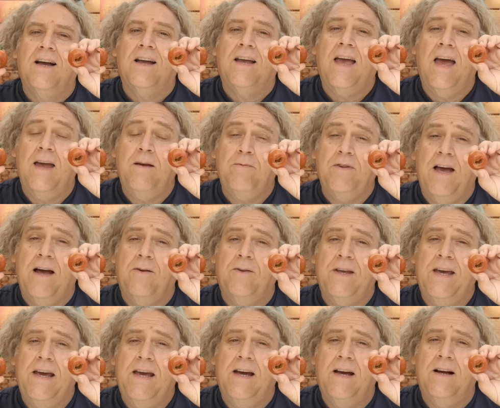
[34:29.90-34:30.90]
Came
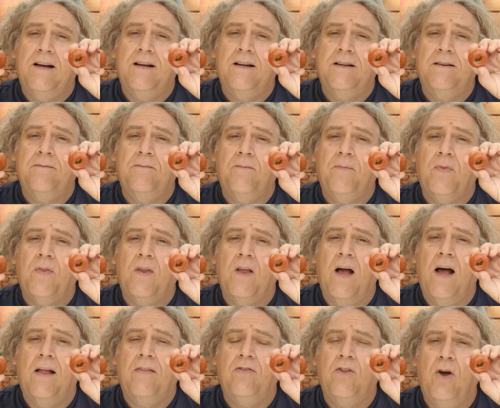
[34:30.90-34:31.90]
down here
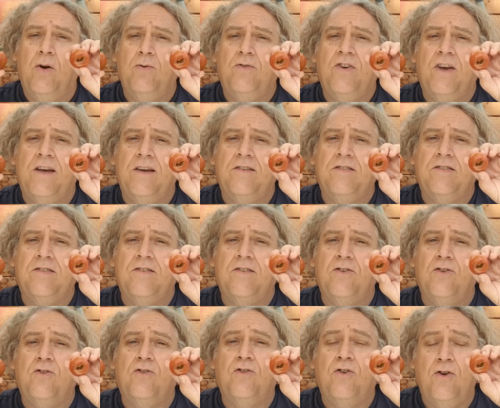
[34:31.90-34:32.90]
and
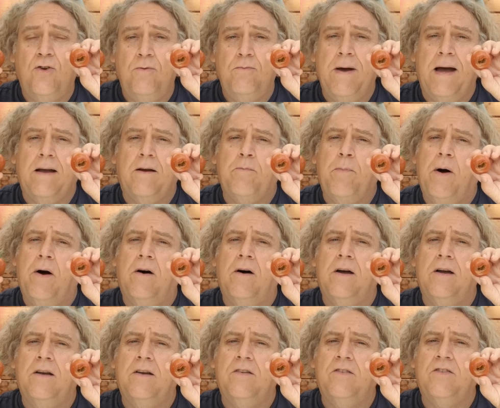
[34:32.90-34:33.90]
noticed two
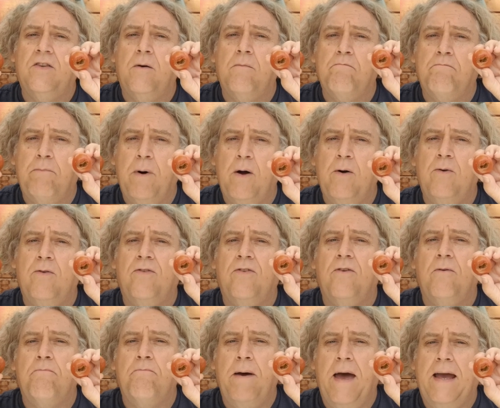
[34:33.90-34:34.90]
magpies
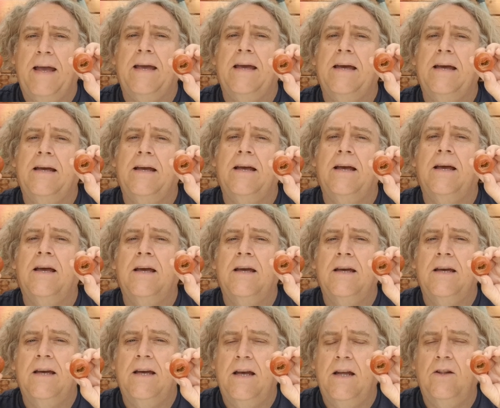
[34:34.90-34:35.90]
both pecking
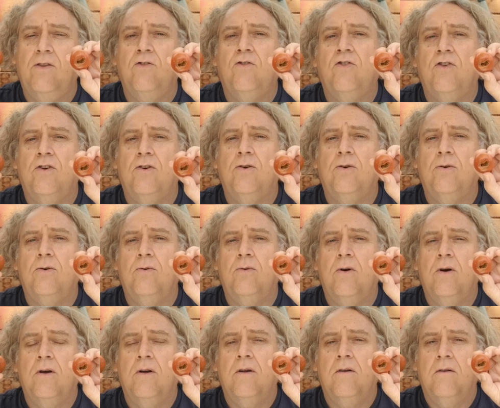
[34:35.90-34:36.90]

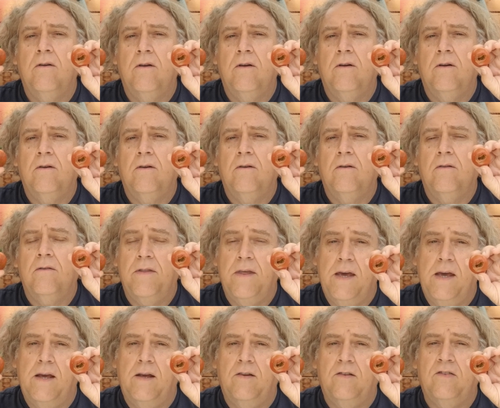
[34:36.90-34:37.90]
into
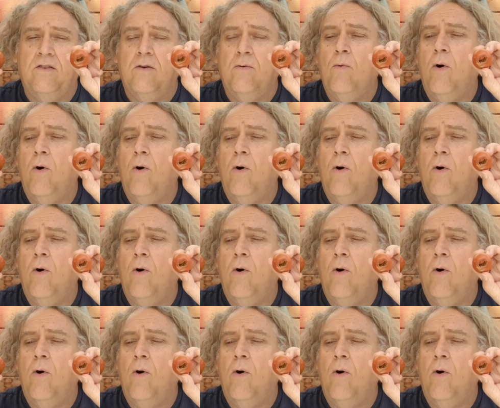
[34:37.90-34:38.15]
these.